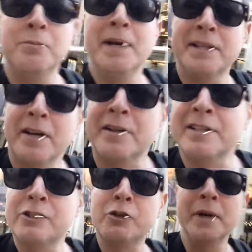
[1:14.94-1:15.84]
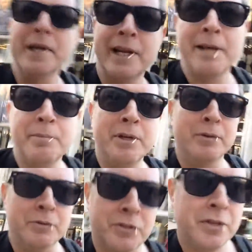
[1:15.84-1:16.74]
who made their screen
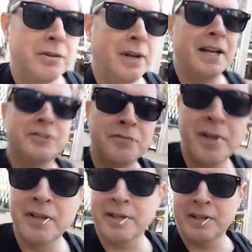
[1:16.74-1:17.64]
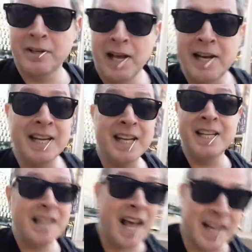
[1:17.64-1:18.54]
debuts as a villain, and
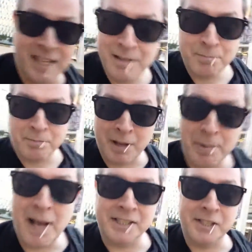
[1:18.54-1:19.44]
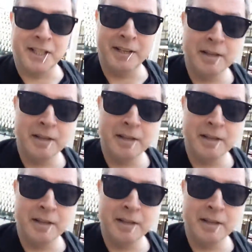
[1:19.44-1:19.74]
in that capacity